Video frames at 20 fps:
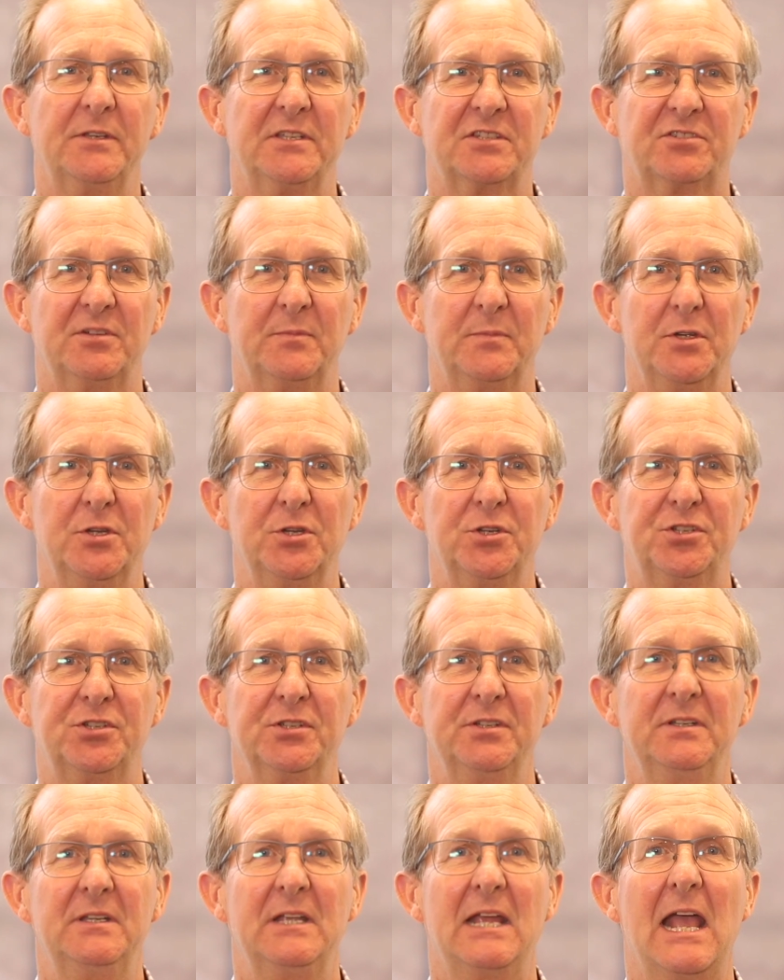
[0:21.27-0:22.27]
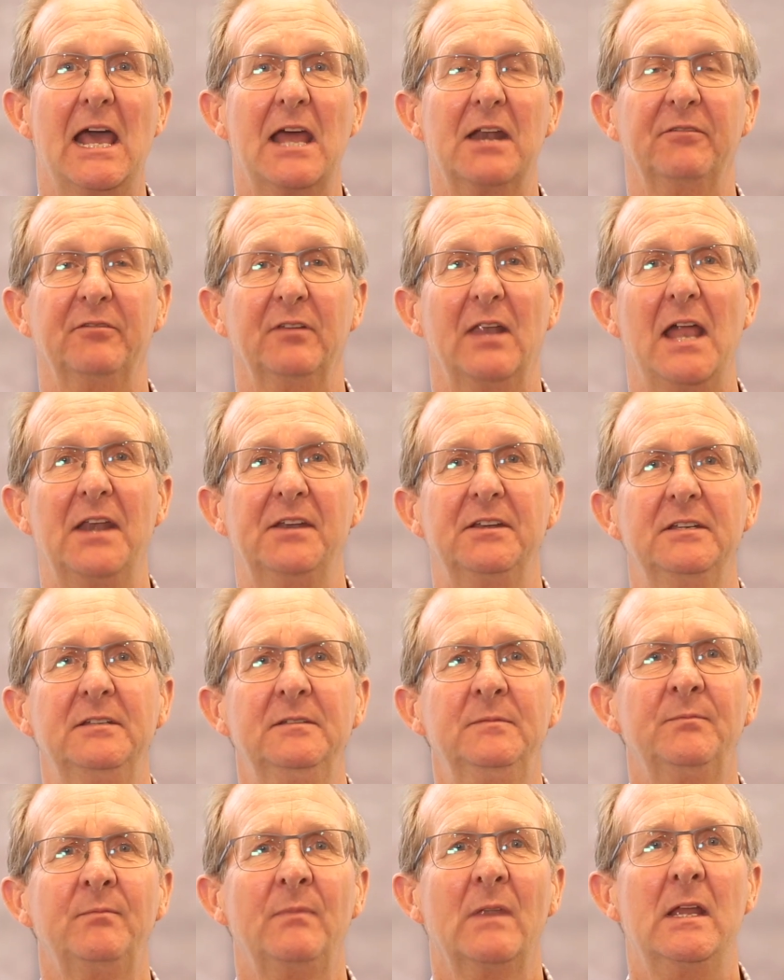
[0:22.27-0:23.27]
Distribution out of
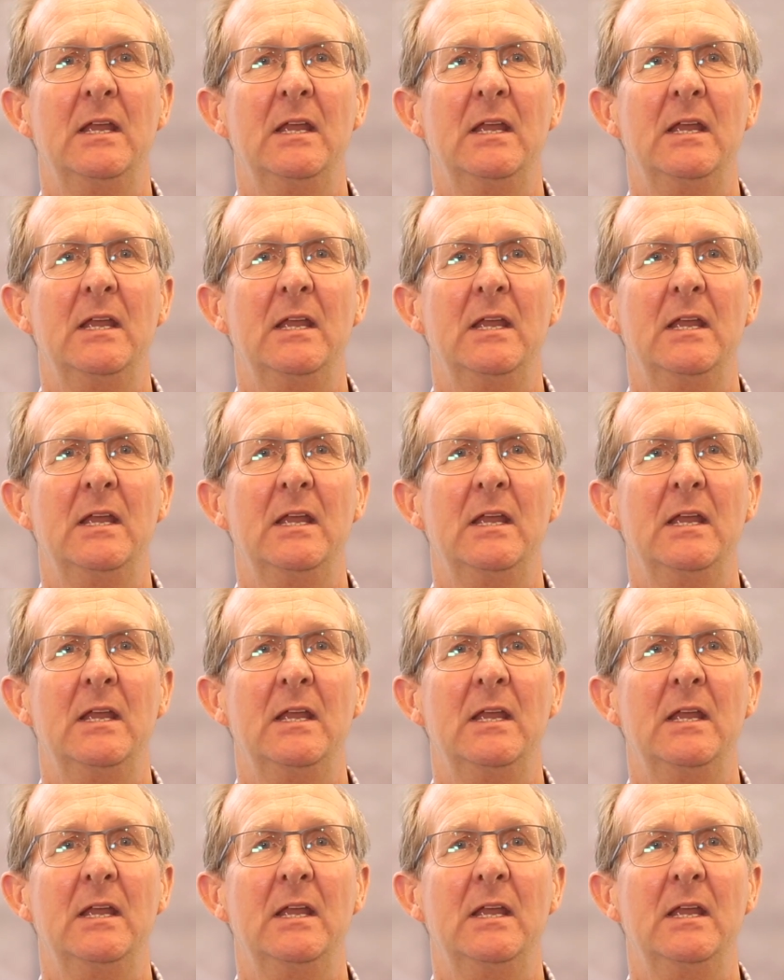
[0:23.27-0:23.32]
London,